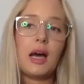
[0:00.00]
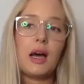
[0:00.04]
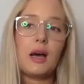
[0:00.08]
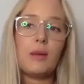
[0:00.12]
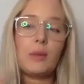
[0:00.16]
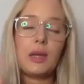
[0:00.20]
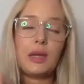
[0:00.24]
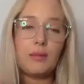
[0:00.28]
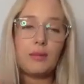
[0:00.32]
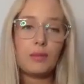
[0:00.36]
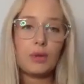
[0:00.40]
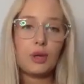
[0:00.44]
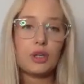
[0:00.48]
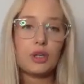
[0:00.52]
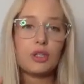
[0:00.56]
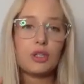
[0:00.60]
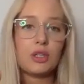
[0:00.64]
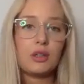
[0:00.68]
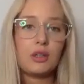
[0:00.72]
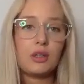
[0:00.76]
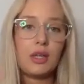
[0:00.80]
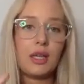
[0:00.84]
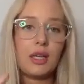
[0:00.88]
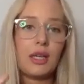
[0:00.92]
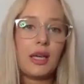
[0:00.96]

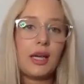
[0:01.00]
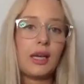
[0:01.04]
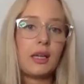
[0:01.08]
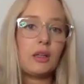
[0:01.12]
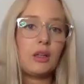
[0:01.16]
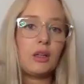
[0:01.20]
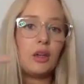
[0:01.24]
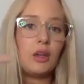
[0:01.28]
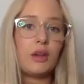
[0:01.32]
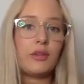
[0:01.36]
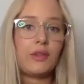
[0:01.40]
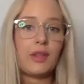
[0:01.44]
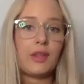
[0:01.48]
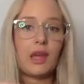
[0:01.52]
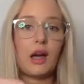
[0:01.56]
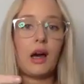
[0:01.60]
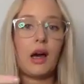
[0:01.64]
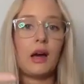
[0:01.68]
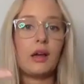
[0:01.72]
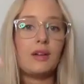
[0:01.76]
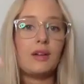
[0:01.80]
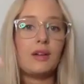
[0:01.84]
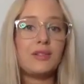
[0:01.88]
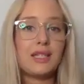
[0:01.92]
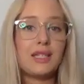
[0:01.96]
emotionally and learned the
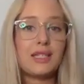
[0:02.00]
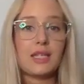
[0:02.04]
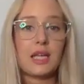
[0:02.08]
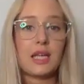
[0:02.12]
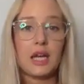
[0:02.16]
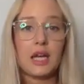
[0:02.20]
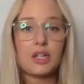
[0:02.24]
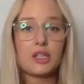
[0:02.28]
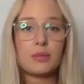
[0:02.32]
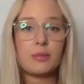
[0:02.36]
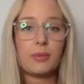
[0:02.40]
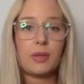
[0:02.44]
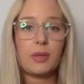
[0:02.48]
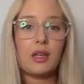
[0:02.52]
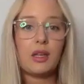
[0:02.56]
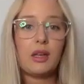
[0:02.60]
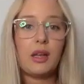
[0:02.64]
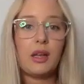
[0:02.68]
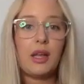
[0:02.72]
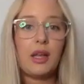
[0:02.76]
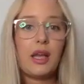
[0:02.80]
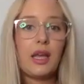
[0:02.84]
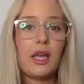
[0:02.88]
art of detachment,